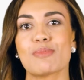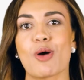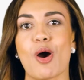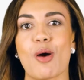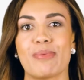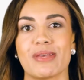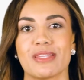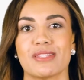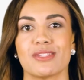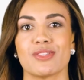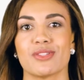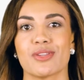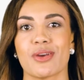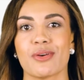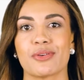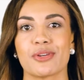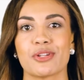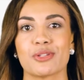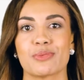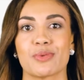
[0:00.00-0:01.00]
small business
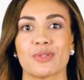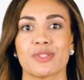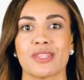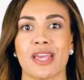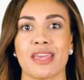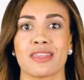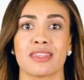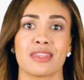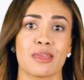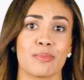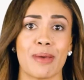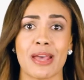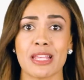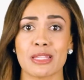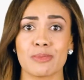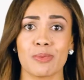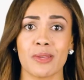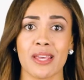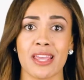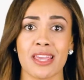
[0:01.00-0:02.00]
owners will say that the
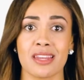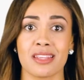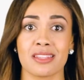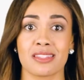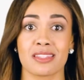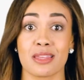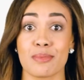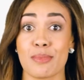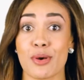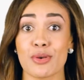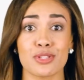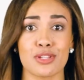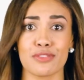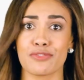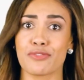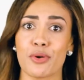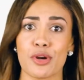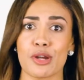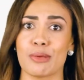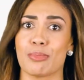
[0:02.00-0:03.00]
best plan is the most
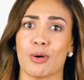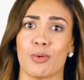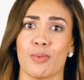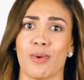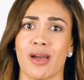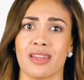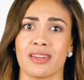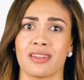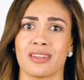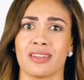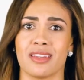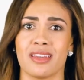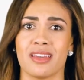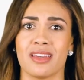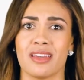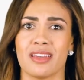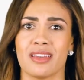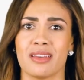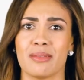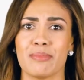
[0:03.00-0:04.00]
affordable one,
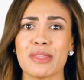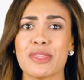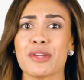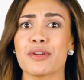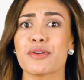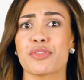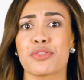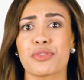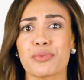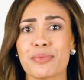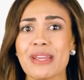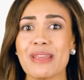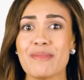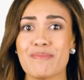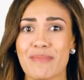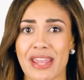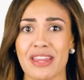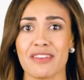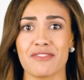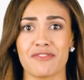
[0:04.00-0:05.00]
but there are three
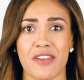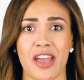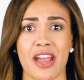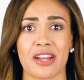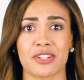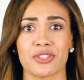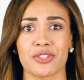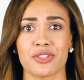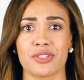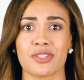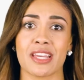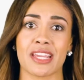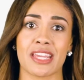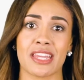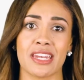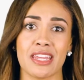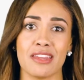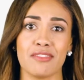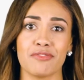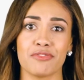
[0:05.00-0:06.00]
main factors that
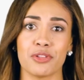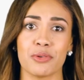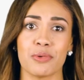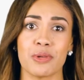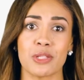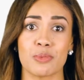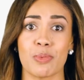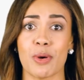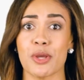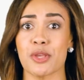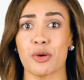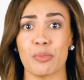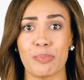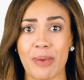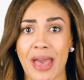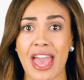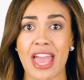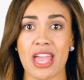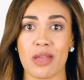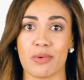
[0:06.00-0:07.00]
can influence what you'll
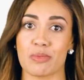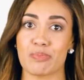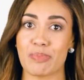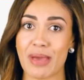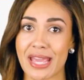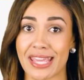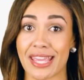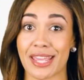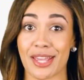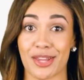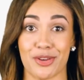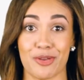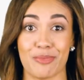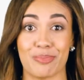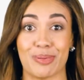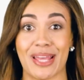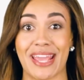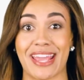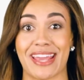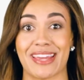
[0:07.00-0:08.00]
pay when picking a new
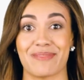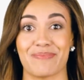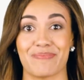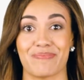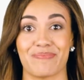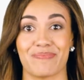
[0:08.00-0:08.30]
plan.